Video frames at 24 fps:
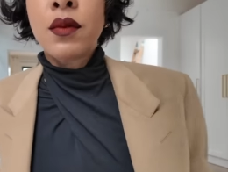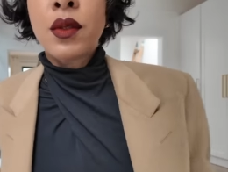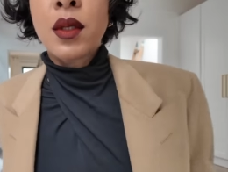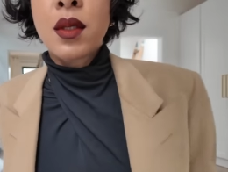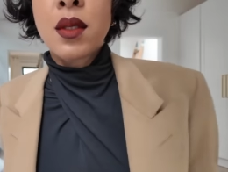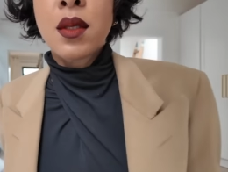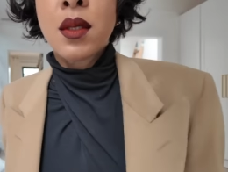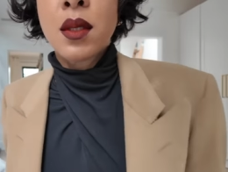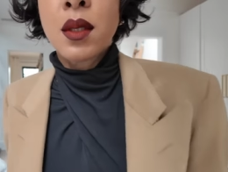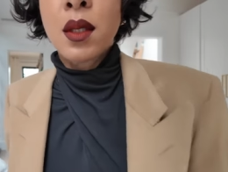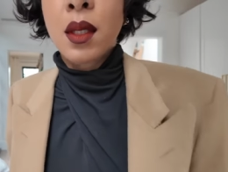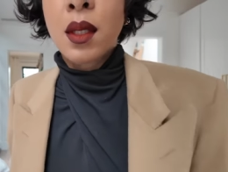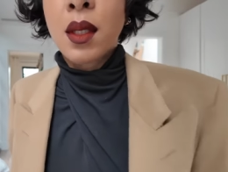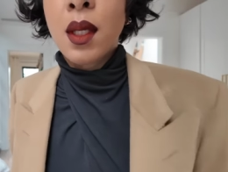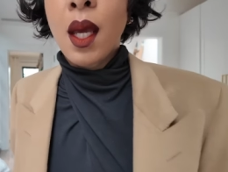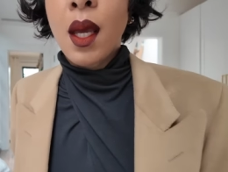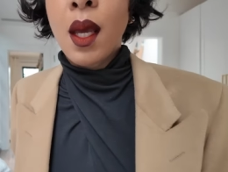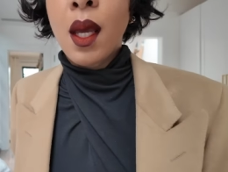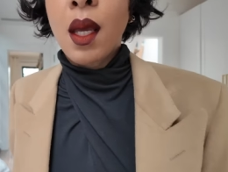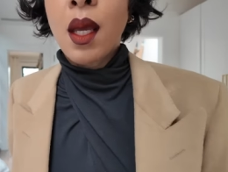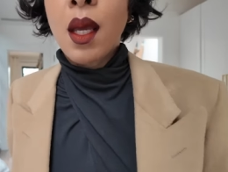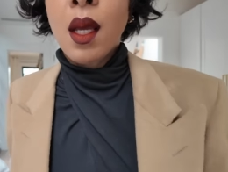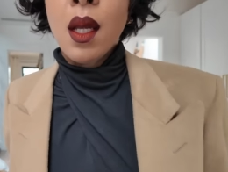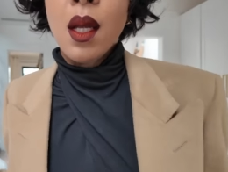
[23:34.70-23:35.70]
if you can see,
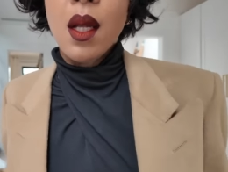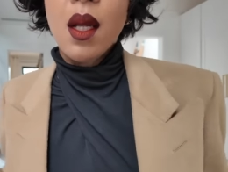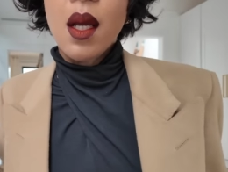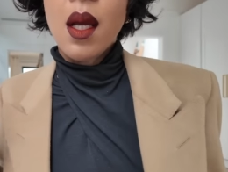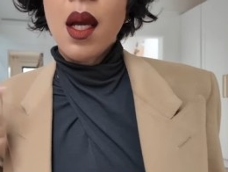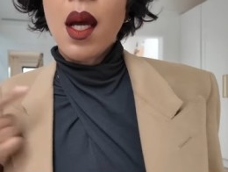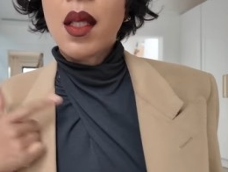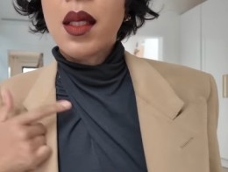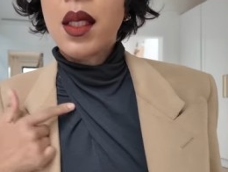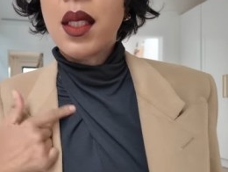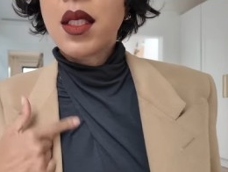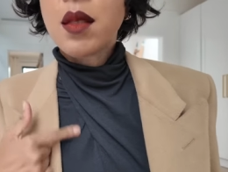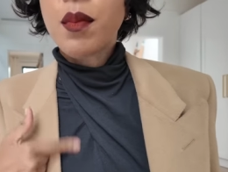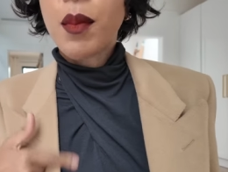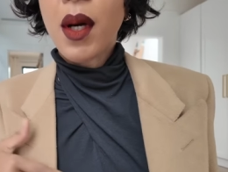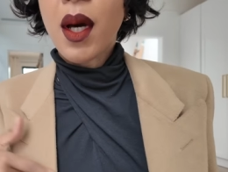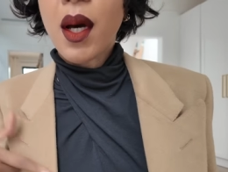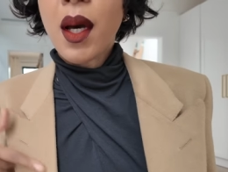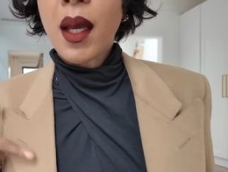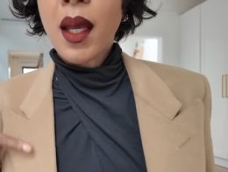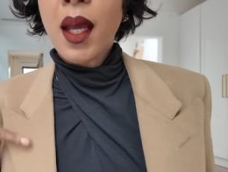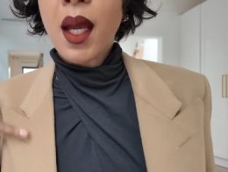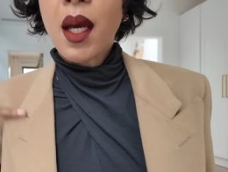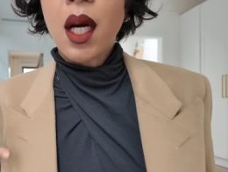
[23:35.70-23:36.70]
yeah. And it's
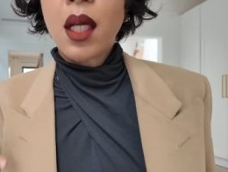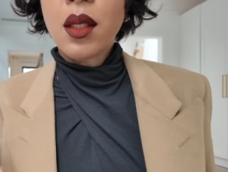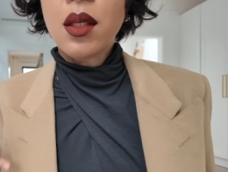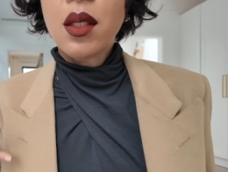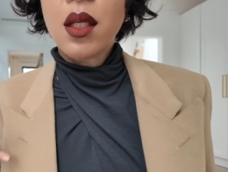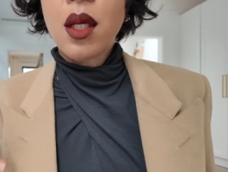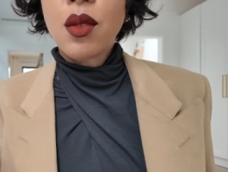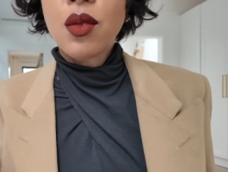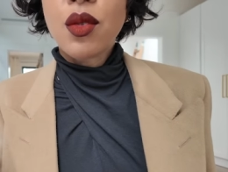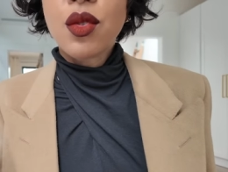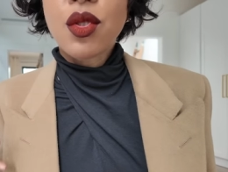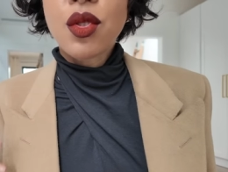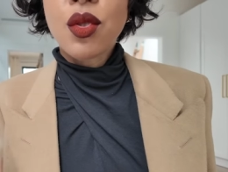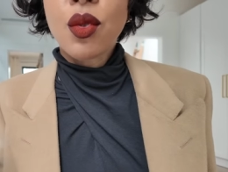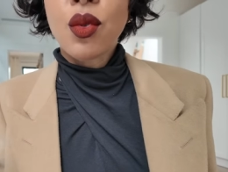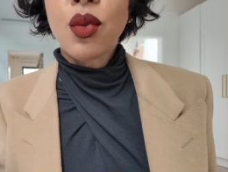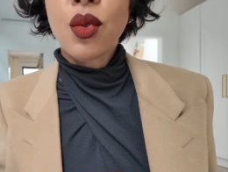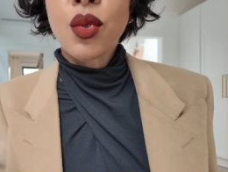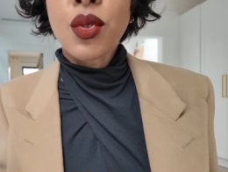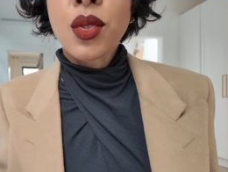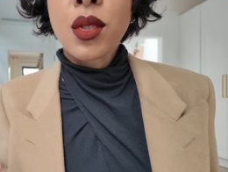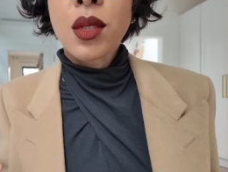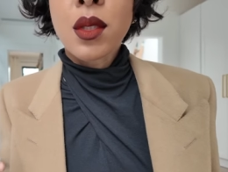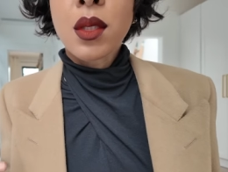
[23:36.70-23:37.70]
by Unknown
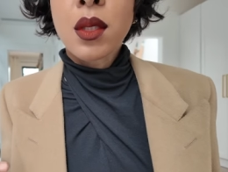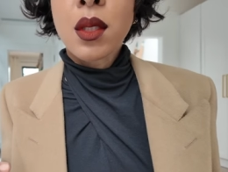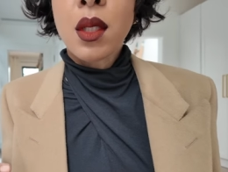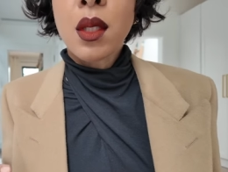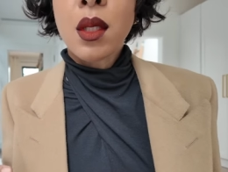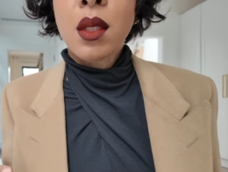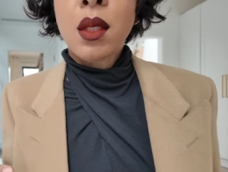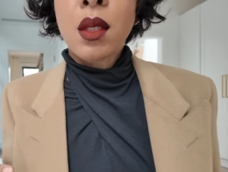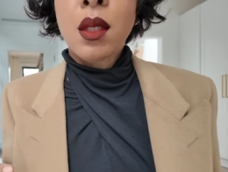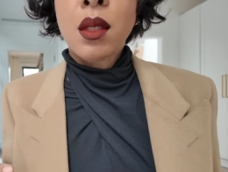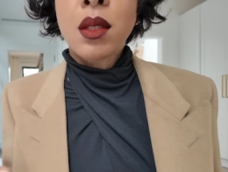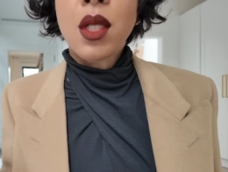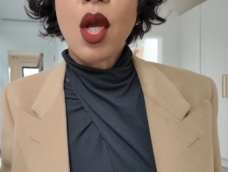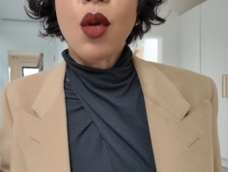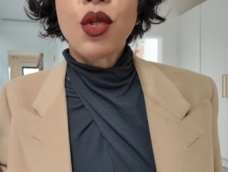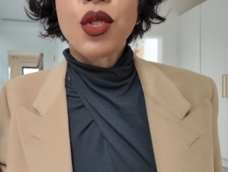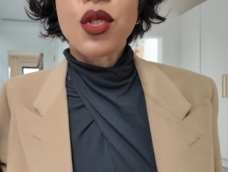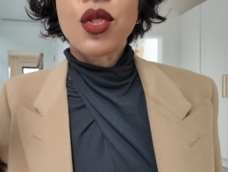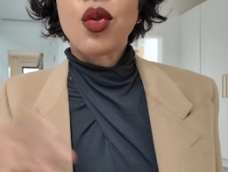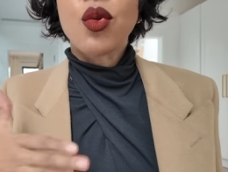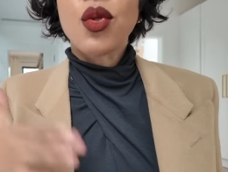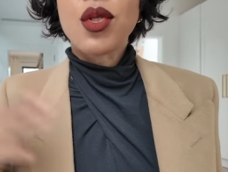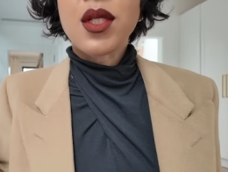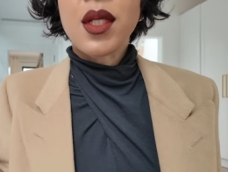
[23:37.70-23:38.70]
Source. No,
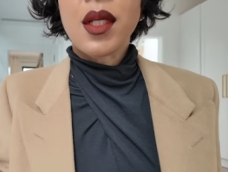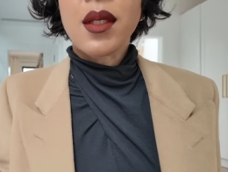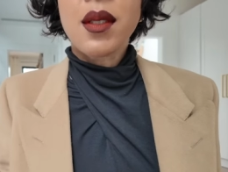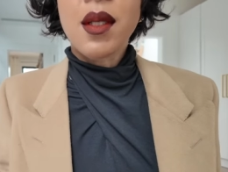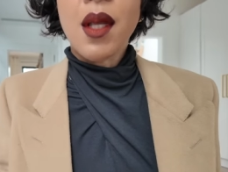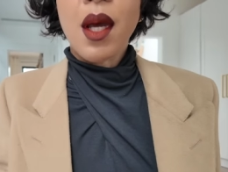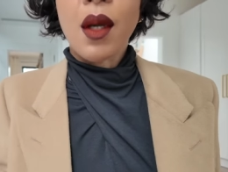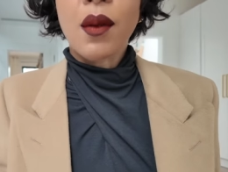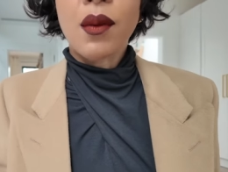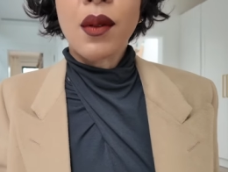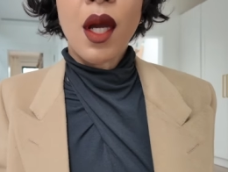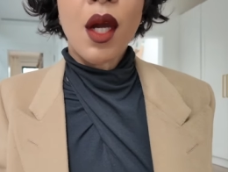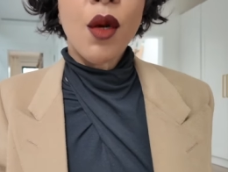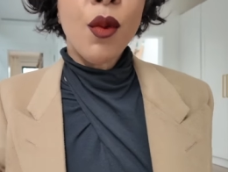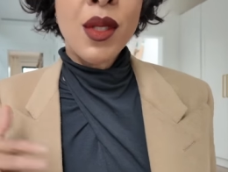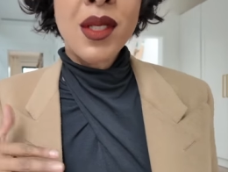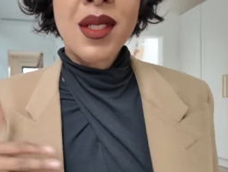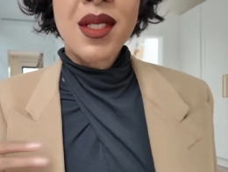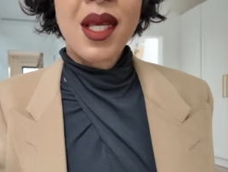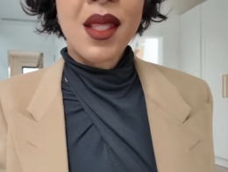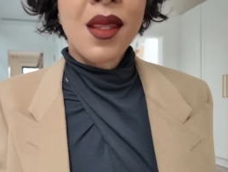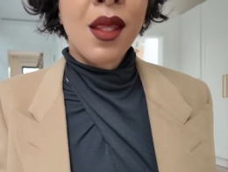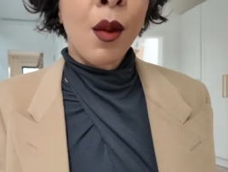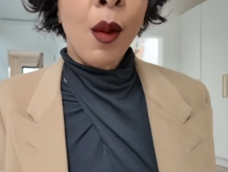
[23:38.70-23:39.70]
Source Unknown. I always
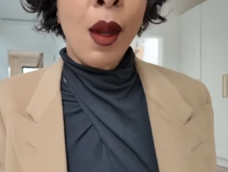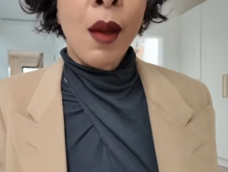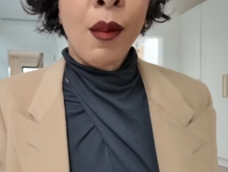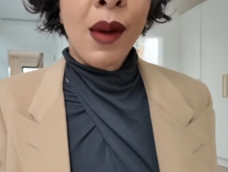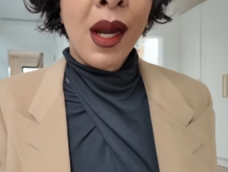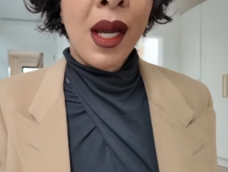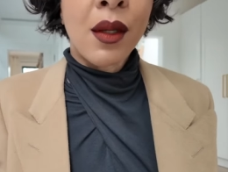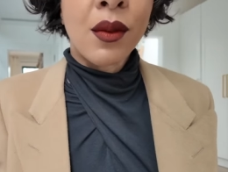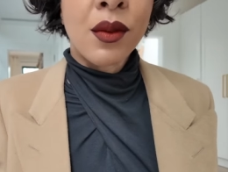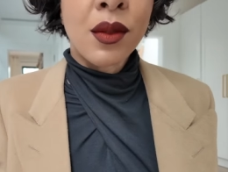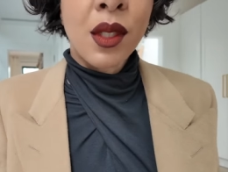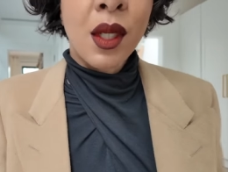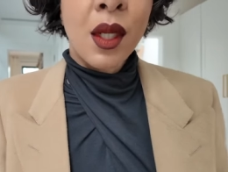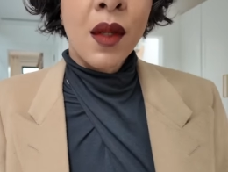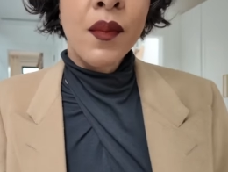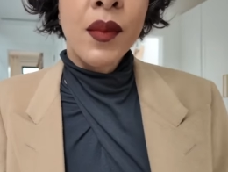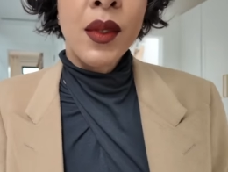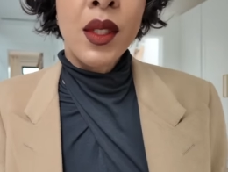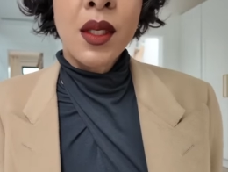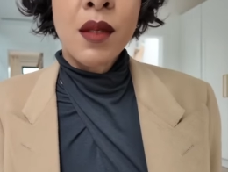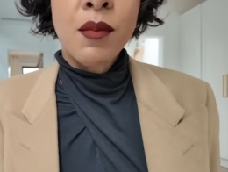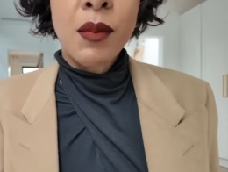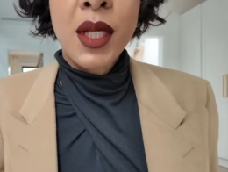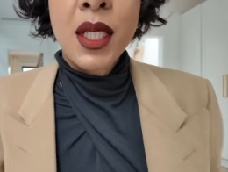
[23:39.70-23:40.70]
say it the way around,
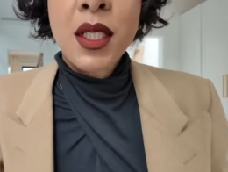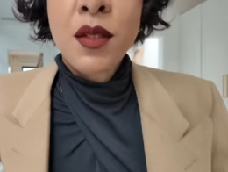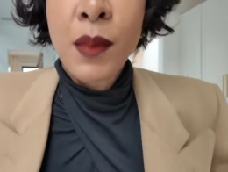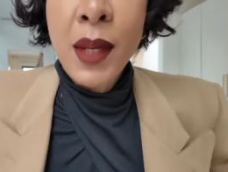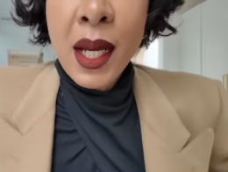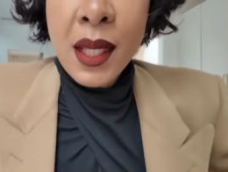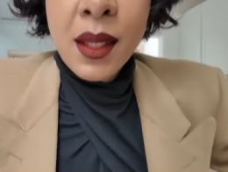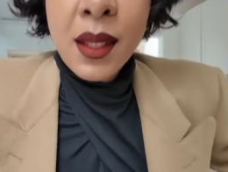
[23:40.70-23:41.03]
but it's by